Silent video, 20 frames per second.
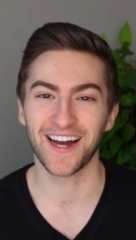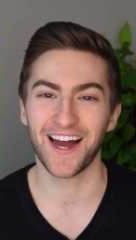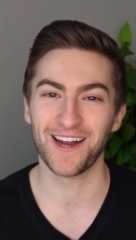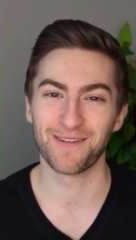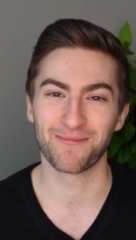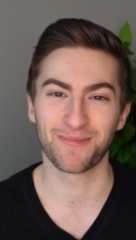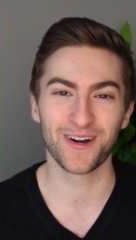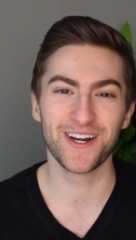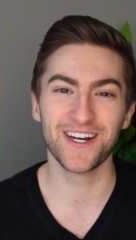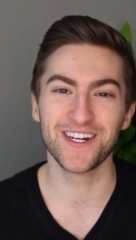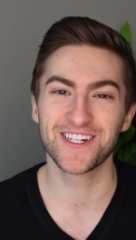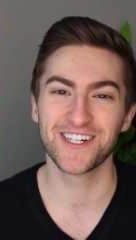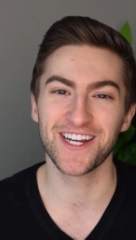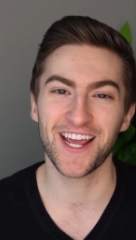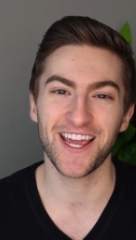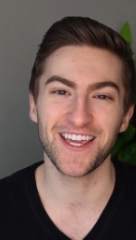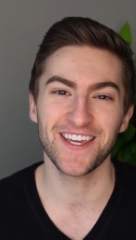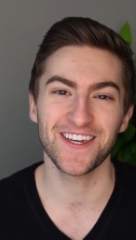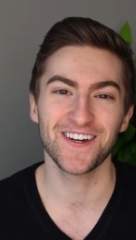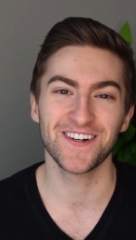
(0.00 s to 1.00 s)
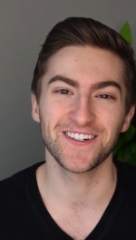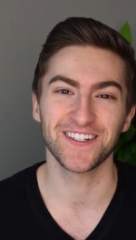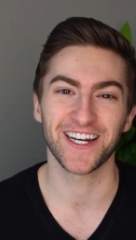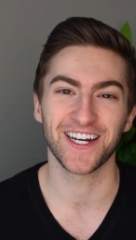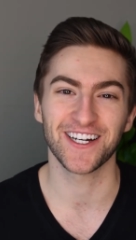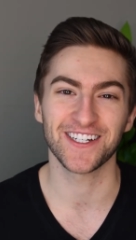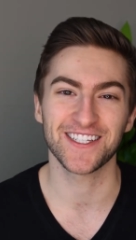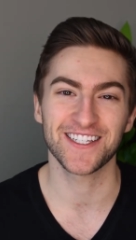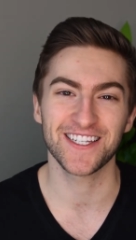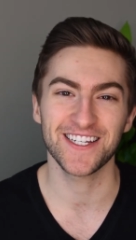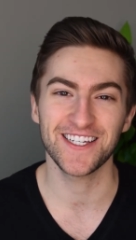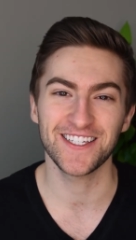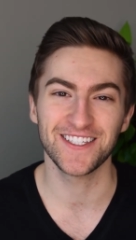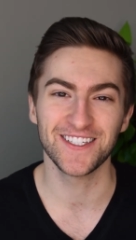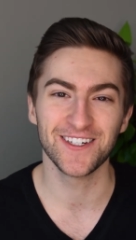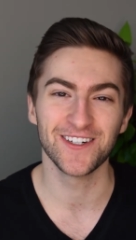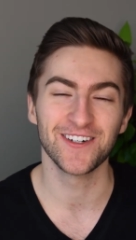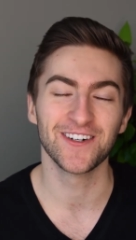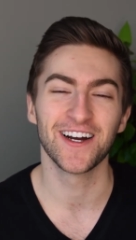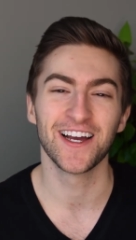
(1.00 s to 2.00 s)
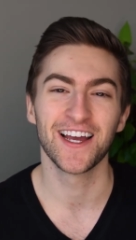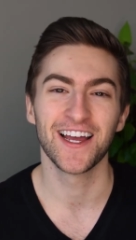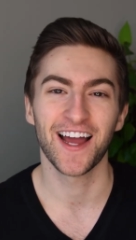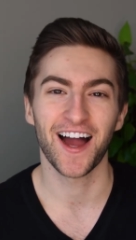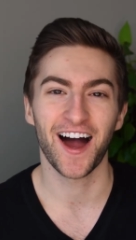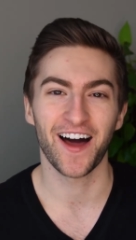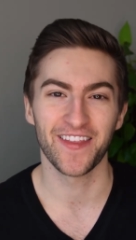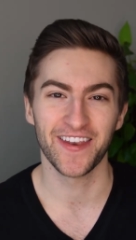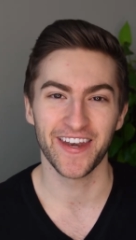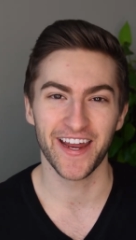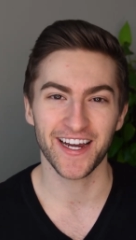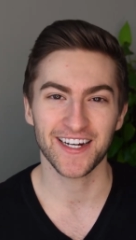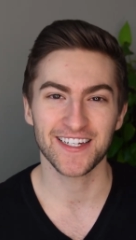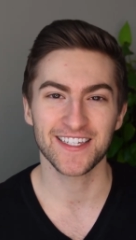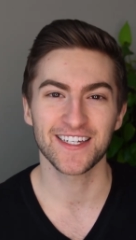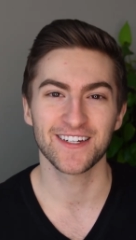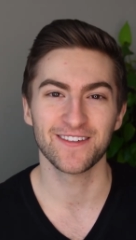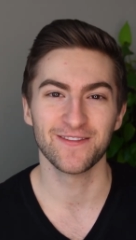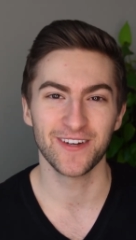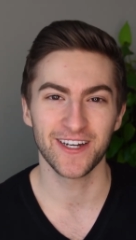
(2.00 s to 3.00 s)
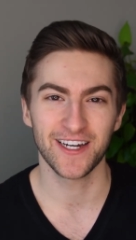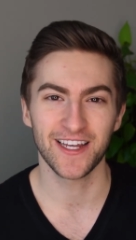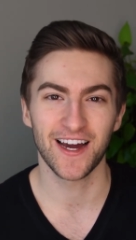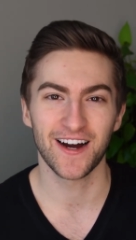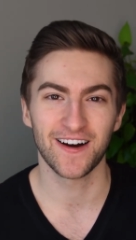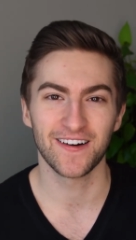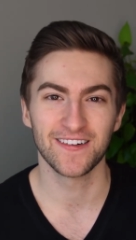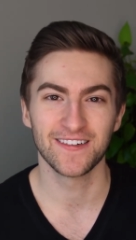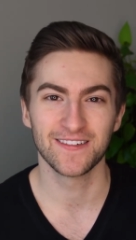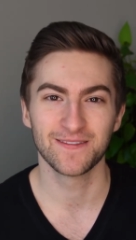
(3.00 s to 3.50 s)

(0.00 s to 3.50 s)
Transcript: I appreciate you and I'll see you on the next video.